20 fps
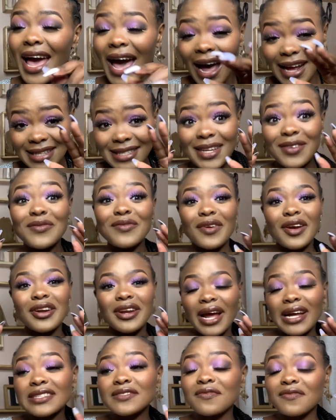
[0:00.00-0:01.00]

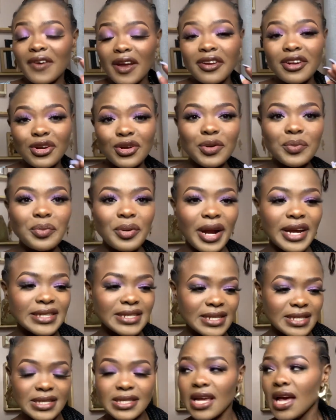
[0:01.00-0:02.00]
At very good
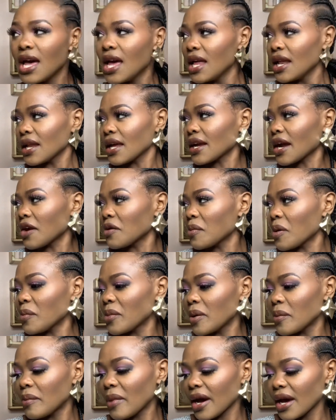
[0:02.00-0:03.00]
prices. Like I
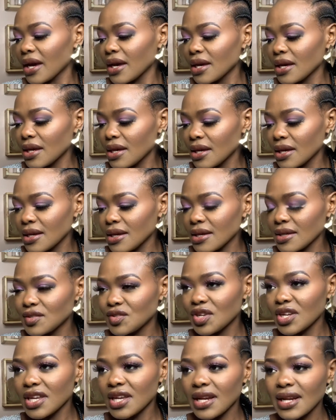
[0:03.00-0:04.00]
remember my
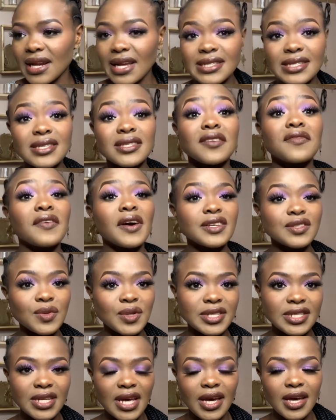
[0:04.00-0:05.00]
drinking glasses, the first
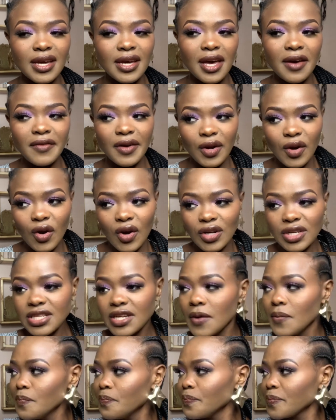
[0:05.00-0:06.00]
ones I ever got,
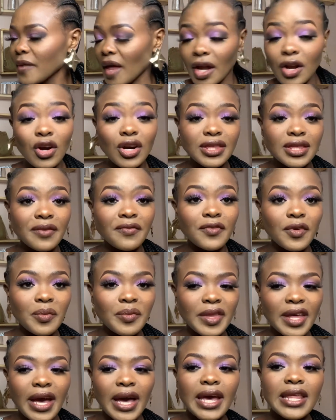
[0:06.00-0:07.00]
I got them
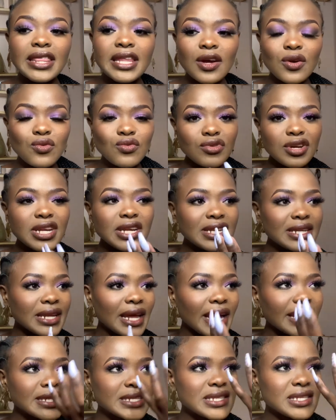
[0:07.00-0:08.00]
from there, and they're really
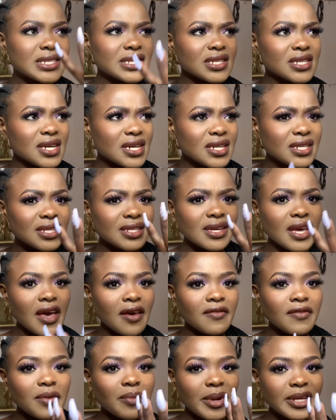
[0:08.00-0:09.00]
nice, sturdy,
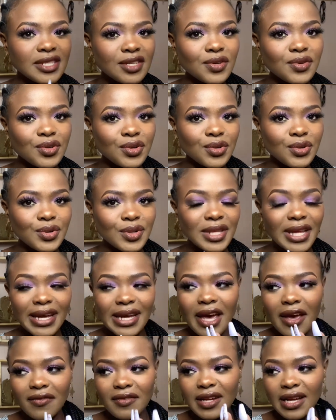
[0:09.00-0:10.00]
heavy material,
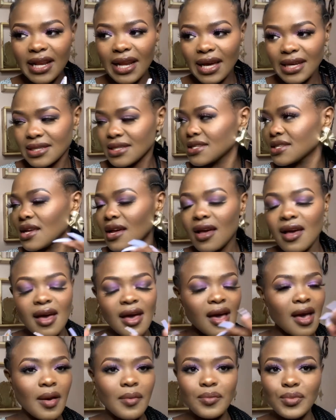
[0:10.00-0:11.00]
like heavy glass.
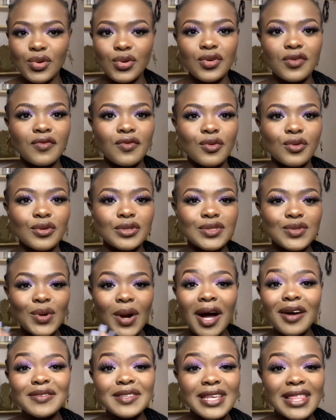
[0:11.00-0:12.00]
Beautiful.
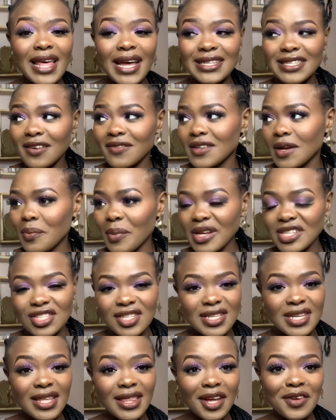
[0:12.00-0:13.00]
So after
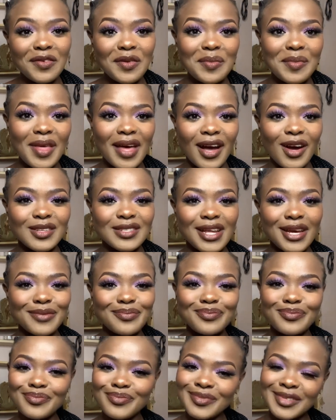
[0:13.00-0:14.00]
purchasing that from there, I was
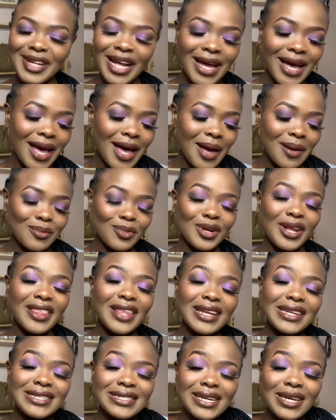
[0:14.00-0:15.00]
like, I'll
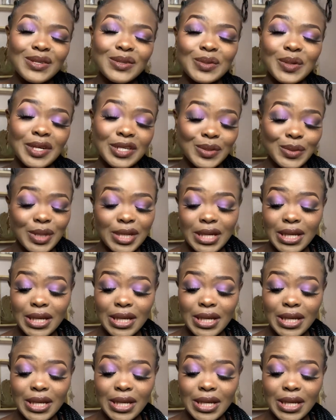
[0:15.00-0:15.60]
just